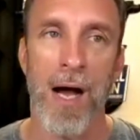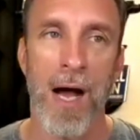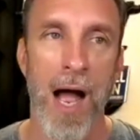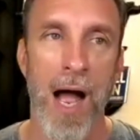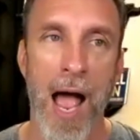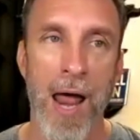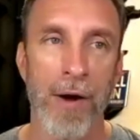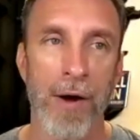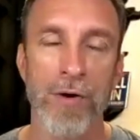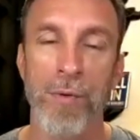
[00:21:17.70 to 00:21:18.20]

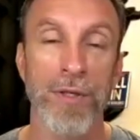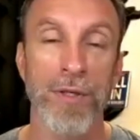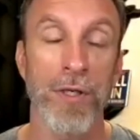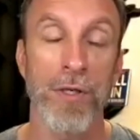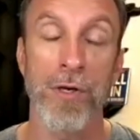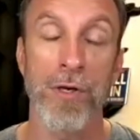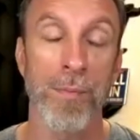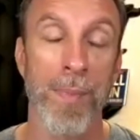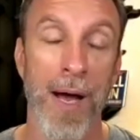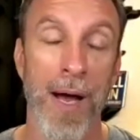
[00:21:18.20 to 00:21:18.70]
I don't know what to
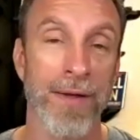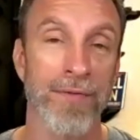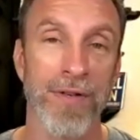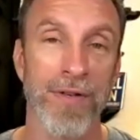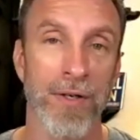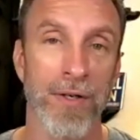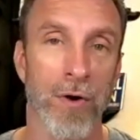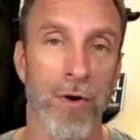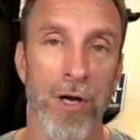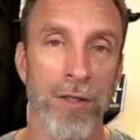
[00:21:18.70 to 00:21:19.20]
do, but I
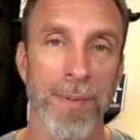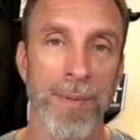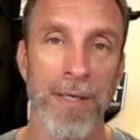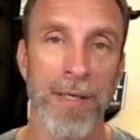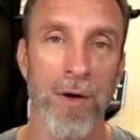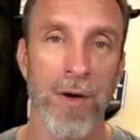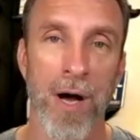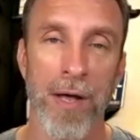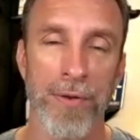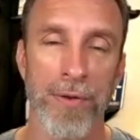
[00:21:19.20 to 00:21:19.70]
feel called to be an
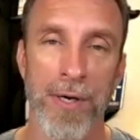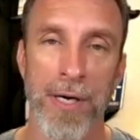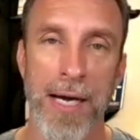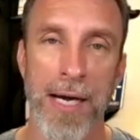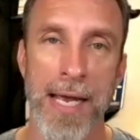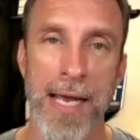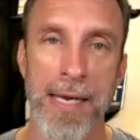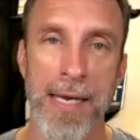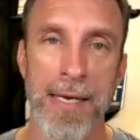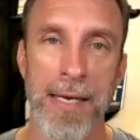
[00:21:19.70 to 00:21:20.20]
author.
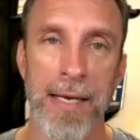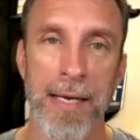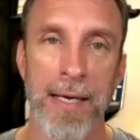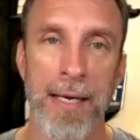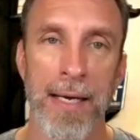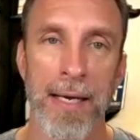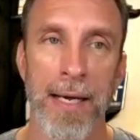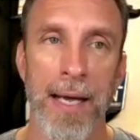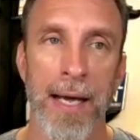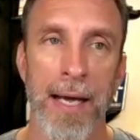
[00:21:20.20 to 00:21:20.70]
And
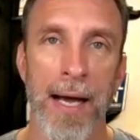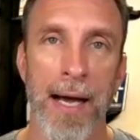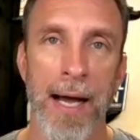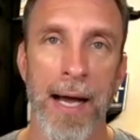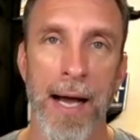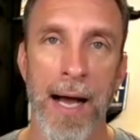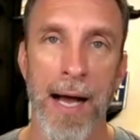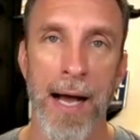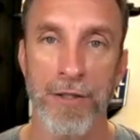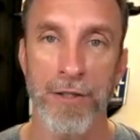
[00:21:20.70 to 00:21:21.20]

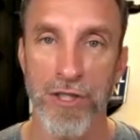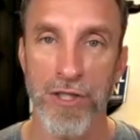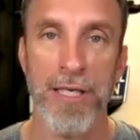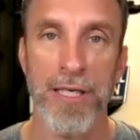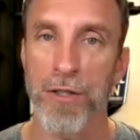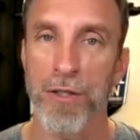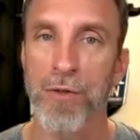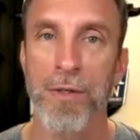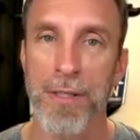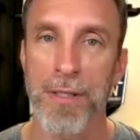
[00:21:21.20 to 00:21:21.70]
Uh, she said,
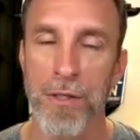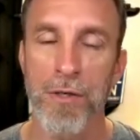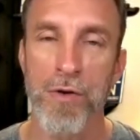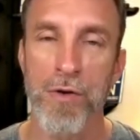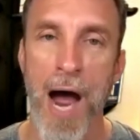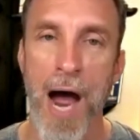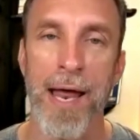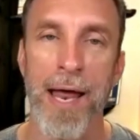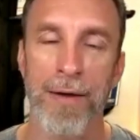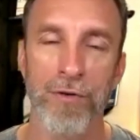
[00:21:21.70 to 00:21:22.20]
you you
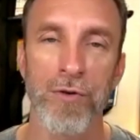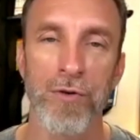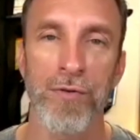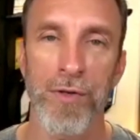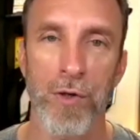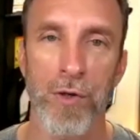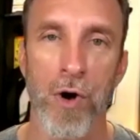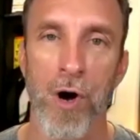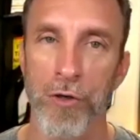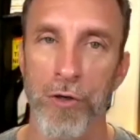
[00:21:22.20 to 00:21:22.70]
got, if you feel
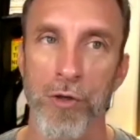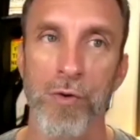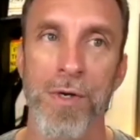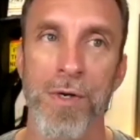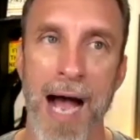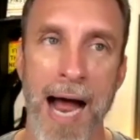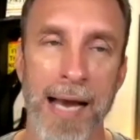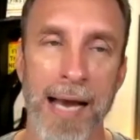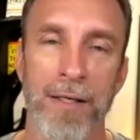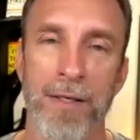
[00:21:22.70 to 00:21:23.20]
called, you
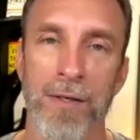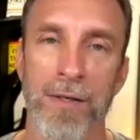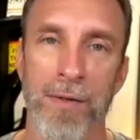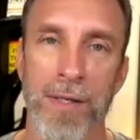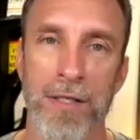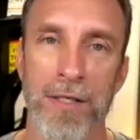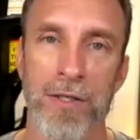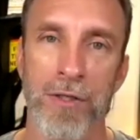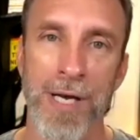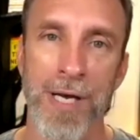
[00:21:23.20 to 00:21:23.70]
got to do
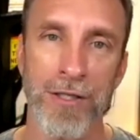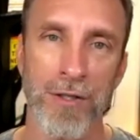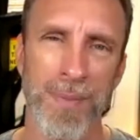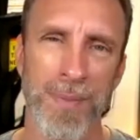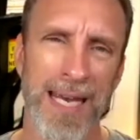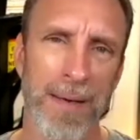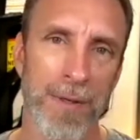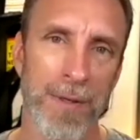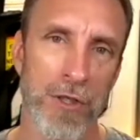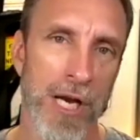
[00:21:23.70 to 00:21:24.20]
this. She actually
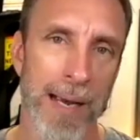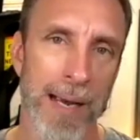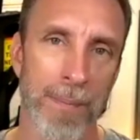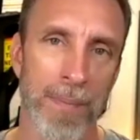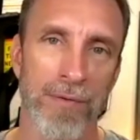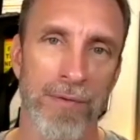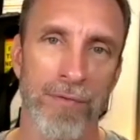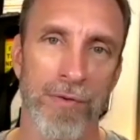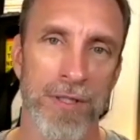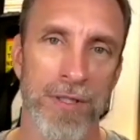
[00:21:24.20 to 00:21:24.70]
became a
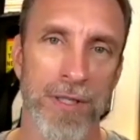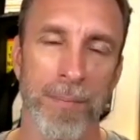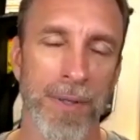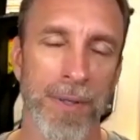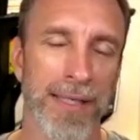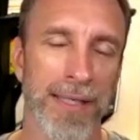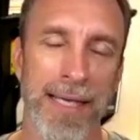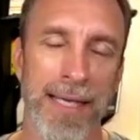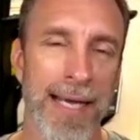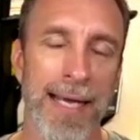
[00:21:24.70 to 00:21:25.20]
champion for
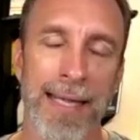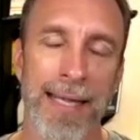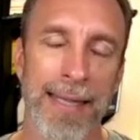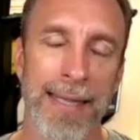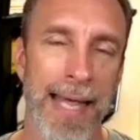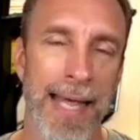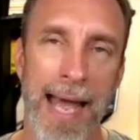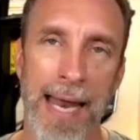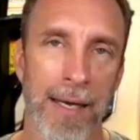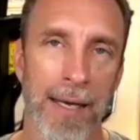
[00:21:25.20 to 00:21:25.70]
something
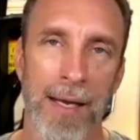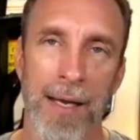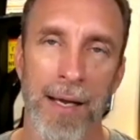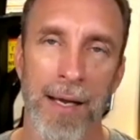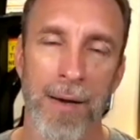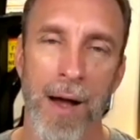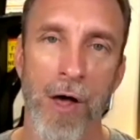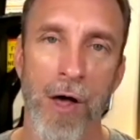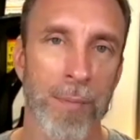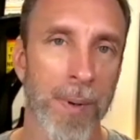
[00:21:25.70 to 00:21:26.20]
that
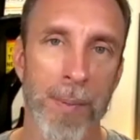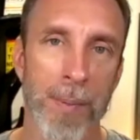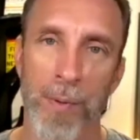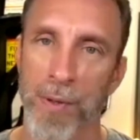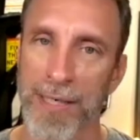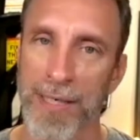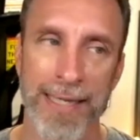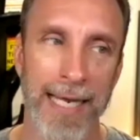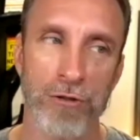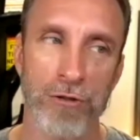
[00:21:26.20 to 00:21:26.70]
other people are
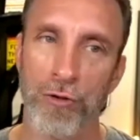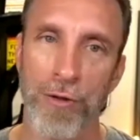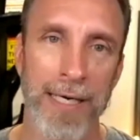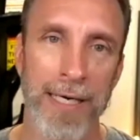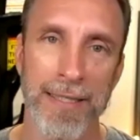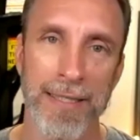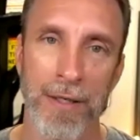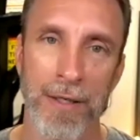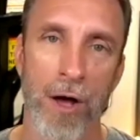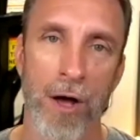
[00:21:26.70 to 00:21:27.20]
like, that's
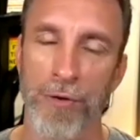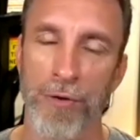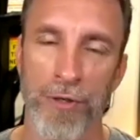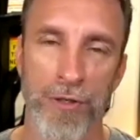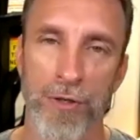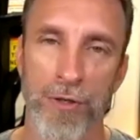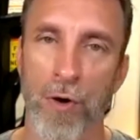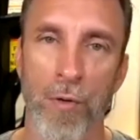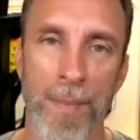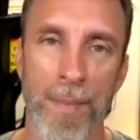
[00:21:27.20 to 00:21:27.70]
crazy. Authors
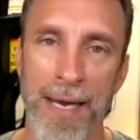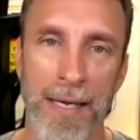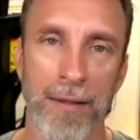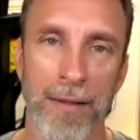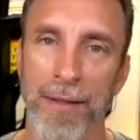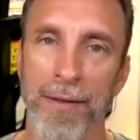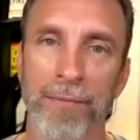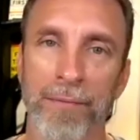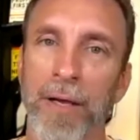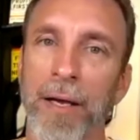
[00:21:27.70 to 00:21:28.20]
don't make a
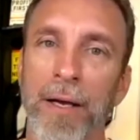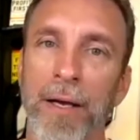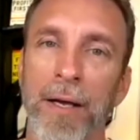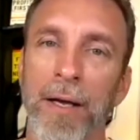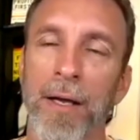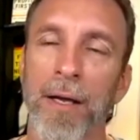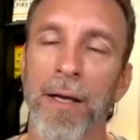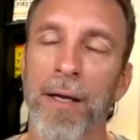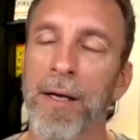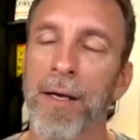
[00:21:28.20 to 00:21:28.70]
living.
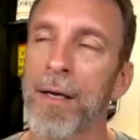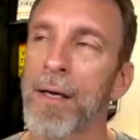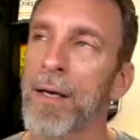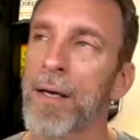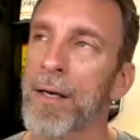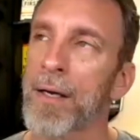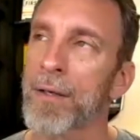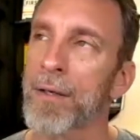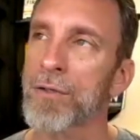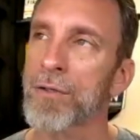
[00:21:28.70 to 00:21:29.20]

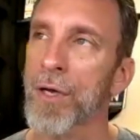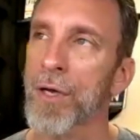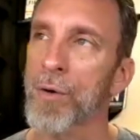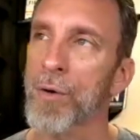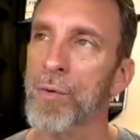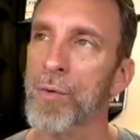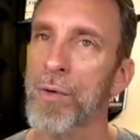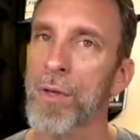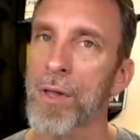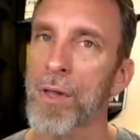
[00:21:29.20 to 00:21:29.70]

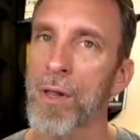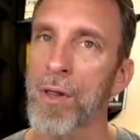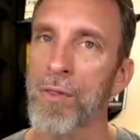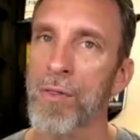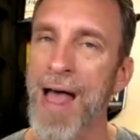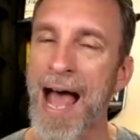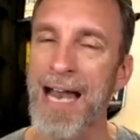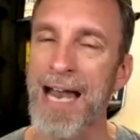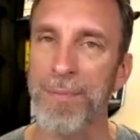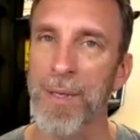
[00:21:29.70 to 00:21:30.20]
So
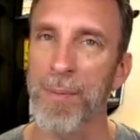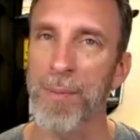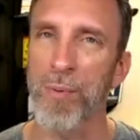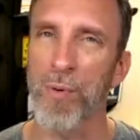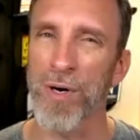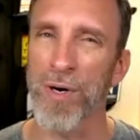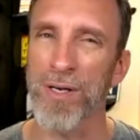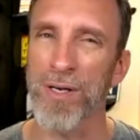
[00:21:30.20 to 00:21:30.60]
that's been important.